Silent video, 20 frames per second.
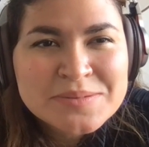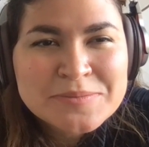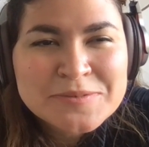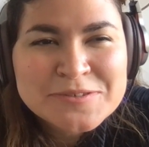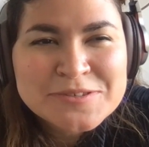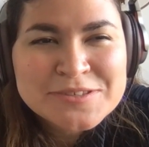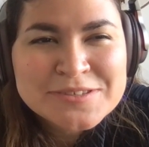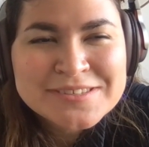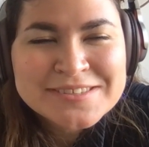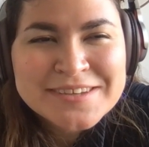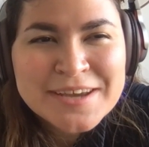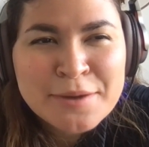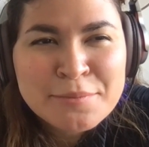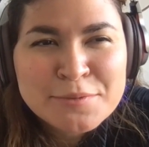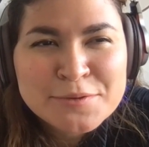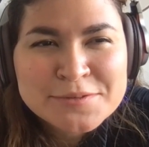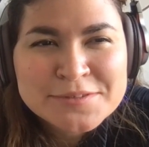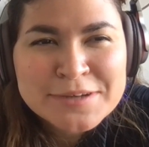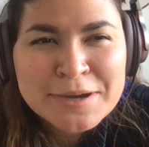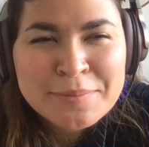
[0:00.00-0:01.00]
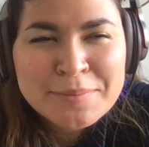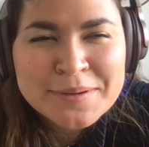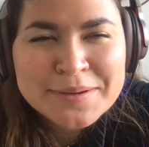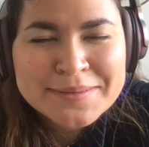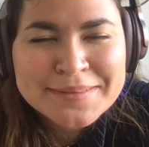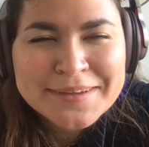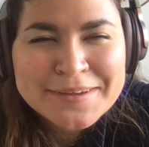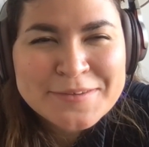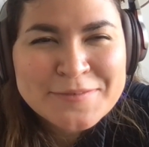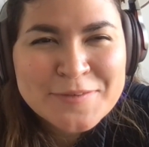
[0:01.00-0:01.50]
most taboo
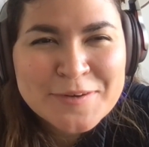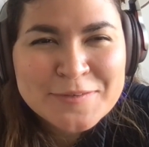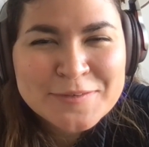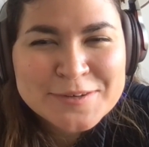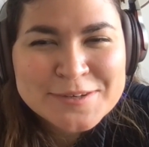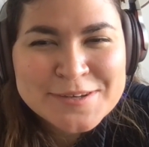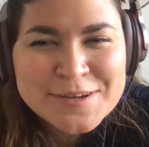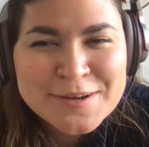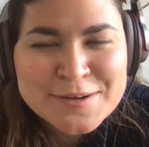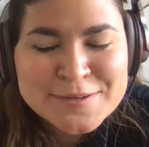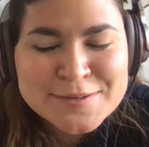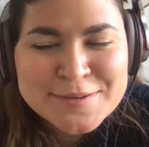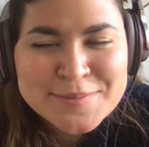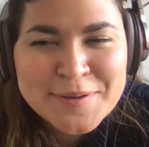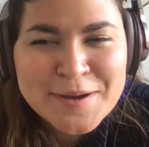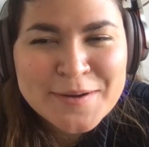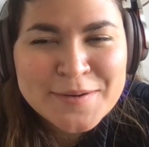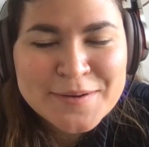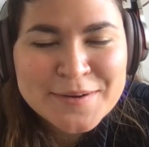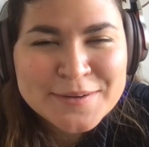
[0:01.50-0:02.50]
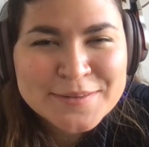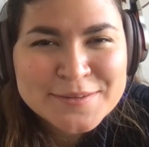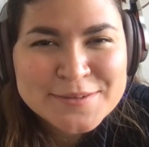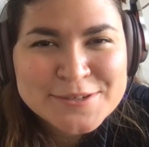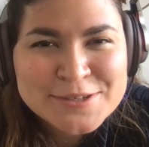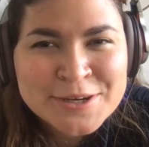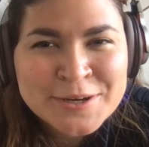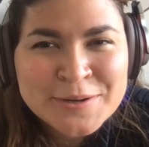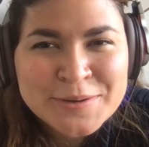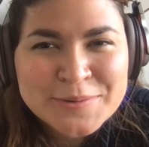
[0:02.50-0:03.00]
topic that you've ever talked about on the
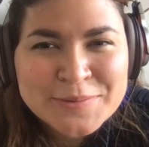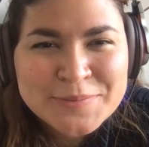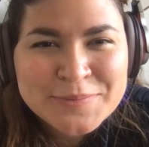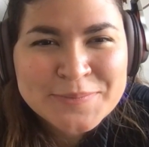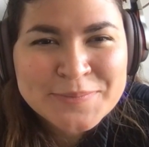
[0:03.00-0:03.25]
show?